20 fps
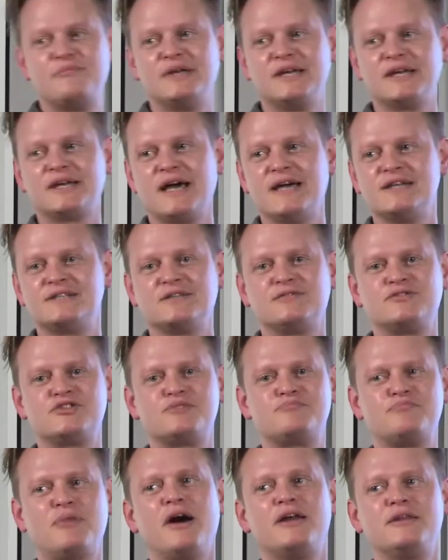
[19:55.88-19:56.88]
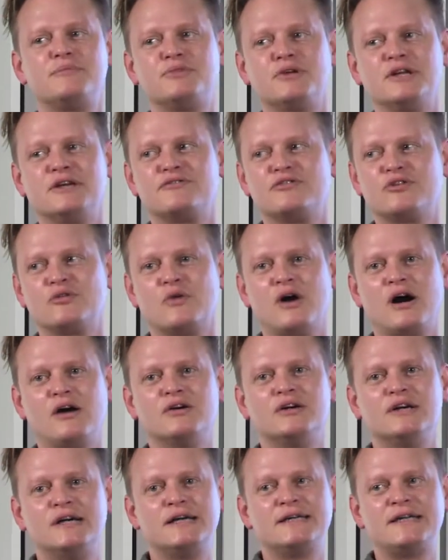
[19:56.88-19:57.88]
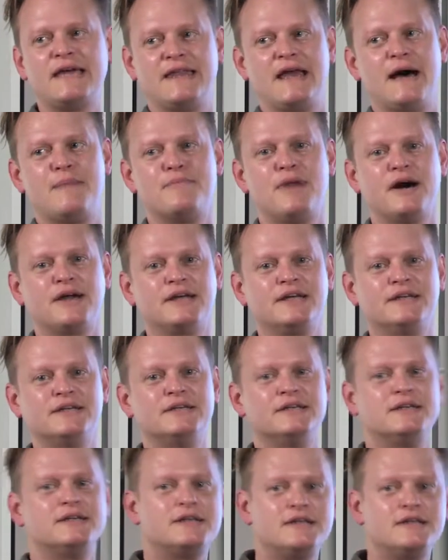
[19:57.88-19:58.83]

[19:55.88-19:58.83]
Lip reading: have been a case of just bite the bullet for a while, get that money,